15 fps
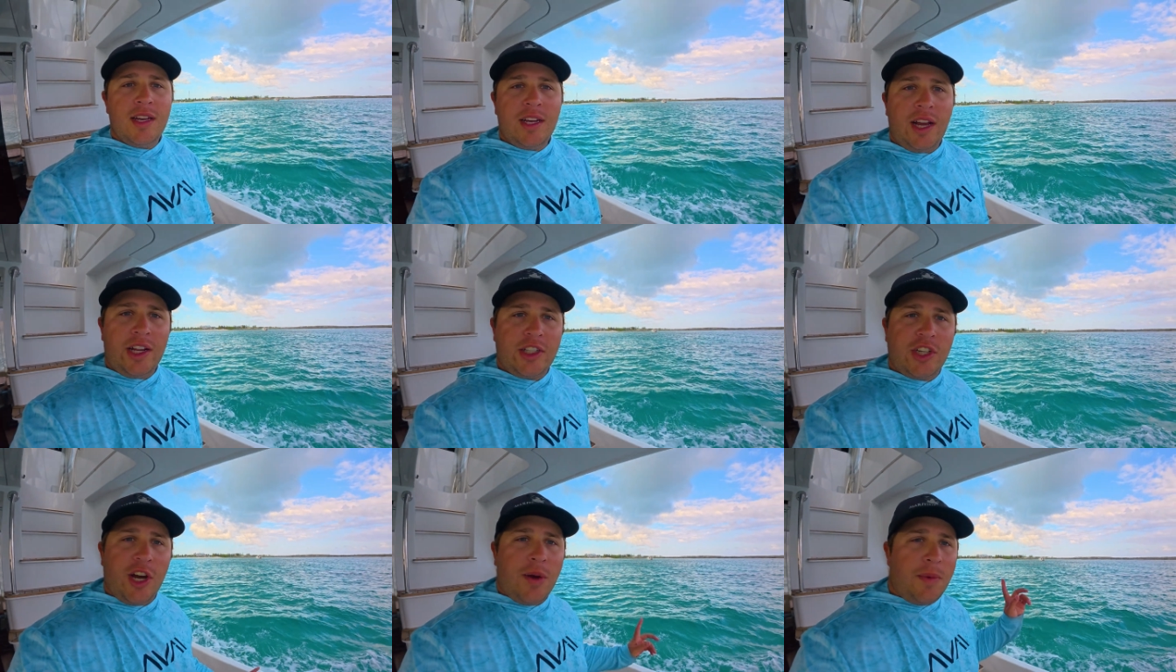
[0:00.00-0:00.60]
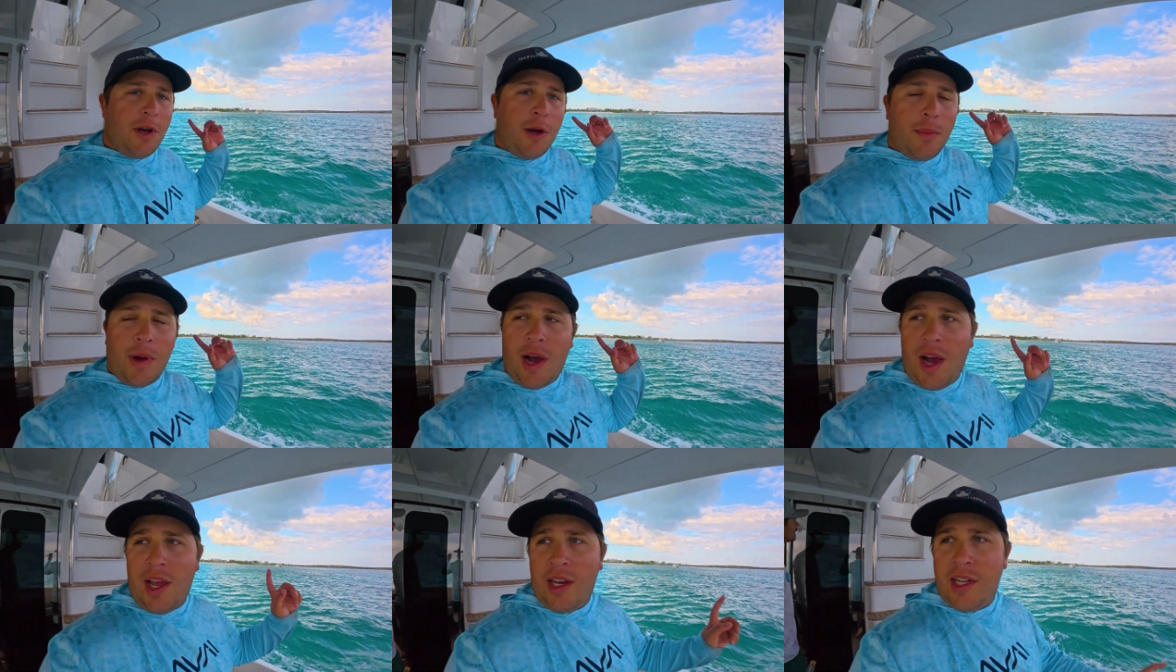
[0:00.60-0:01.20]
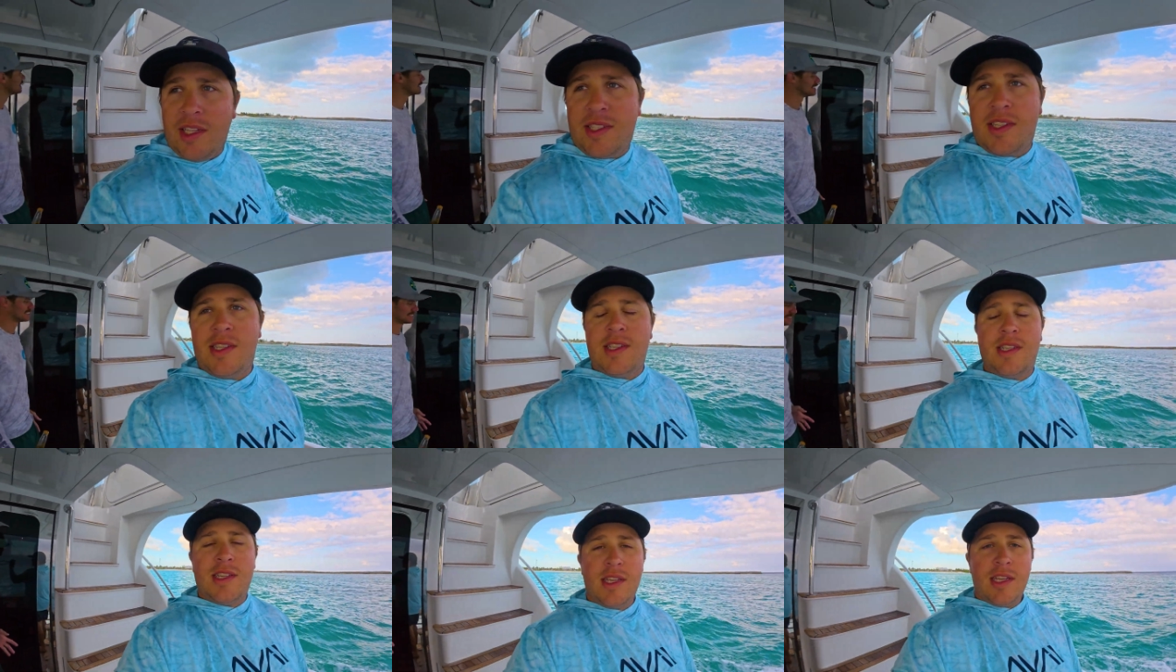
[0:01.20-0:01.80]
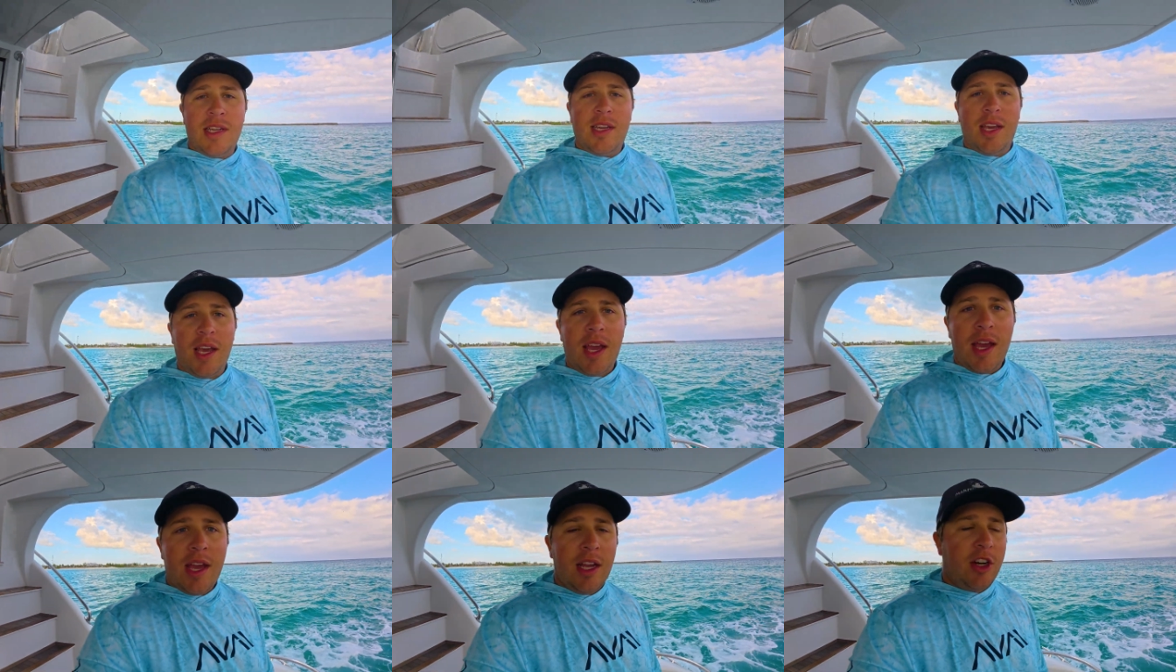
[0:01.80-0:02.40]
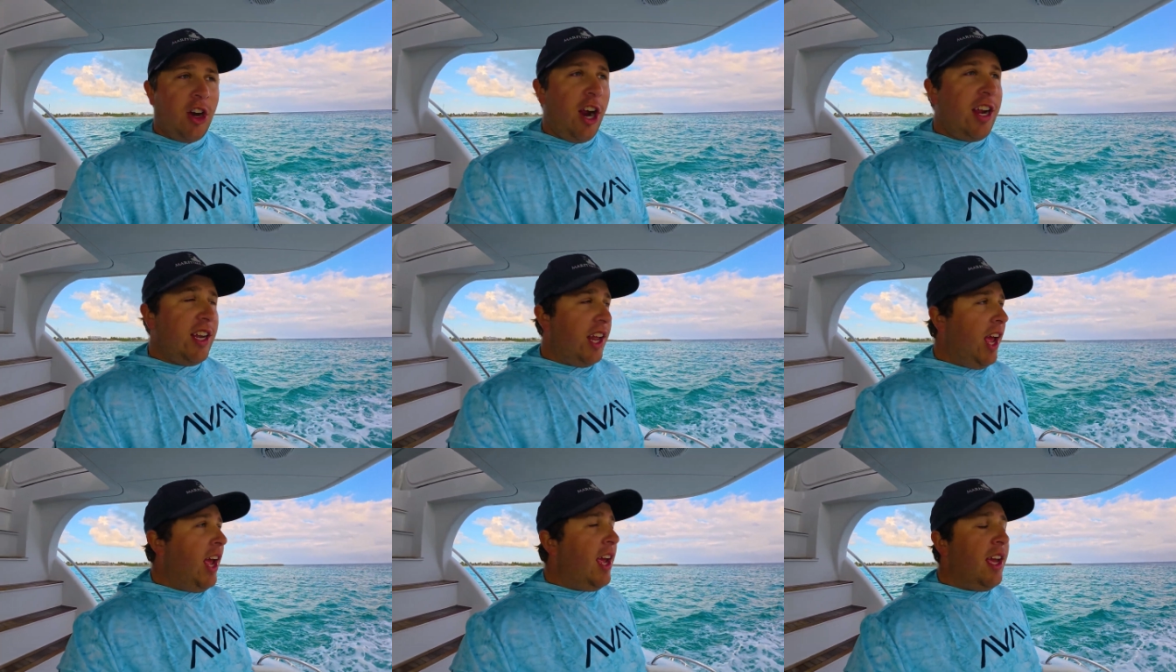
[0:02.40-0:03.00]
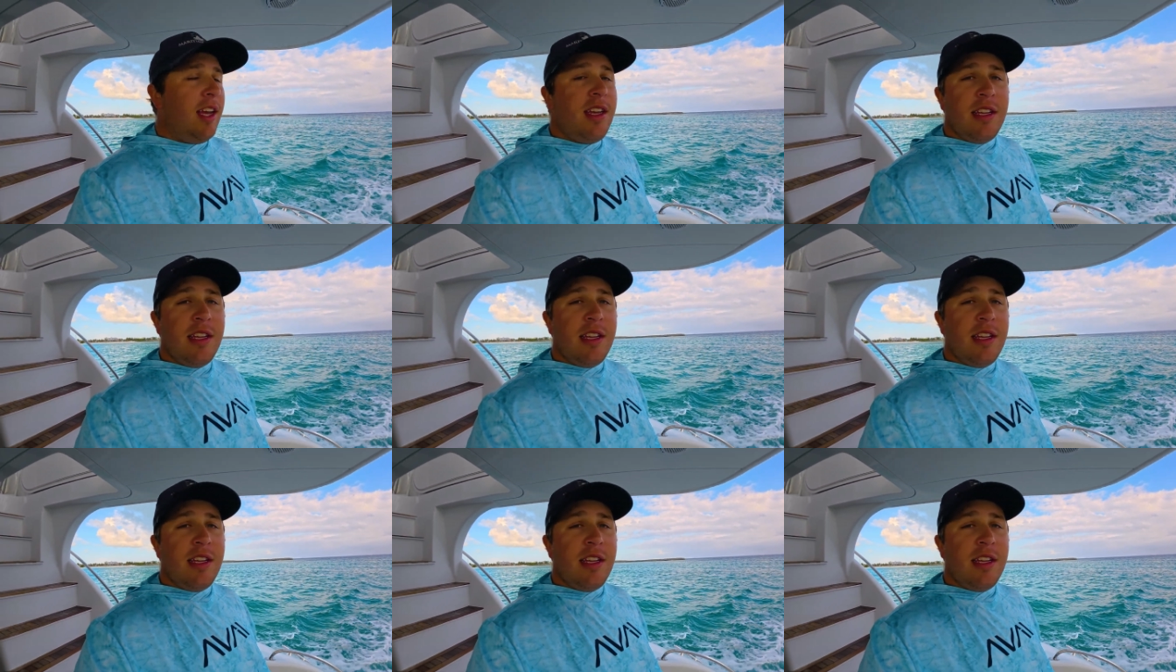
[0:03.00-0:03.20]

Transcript: Got Chub here behind us. Great day.